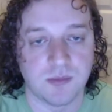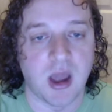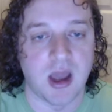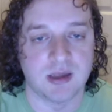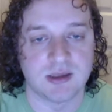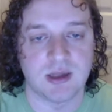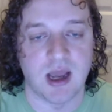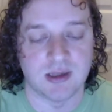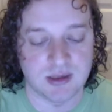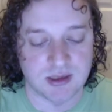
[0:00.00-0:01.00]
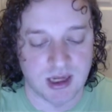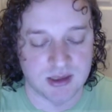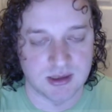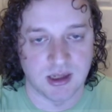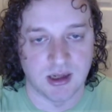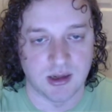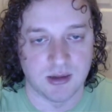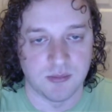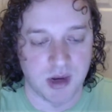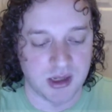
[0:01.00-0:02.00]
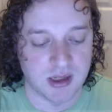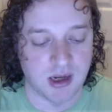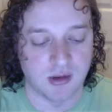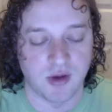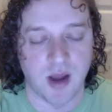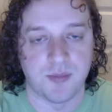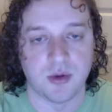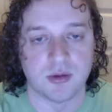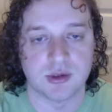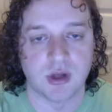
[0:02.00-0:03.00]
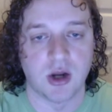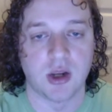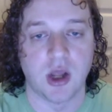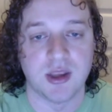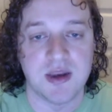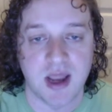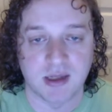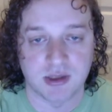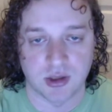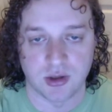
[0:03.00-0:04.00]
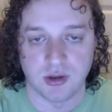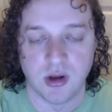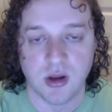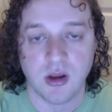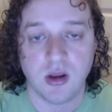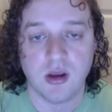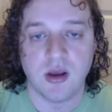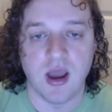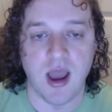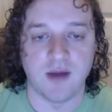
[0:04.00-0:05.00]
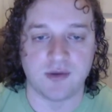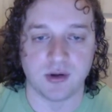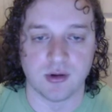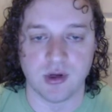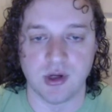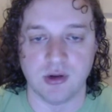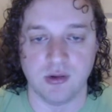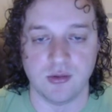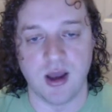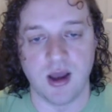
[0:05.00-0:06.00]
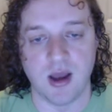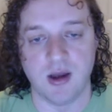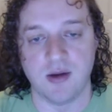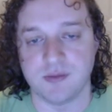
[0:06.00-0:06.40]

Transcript: as it says in maintaining a grapple, starting on the next turn after you have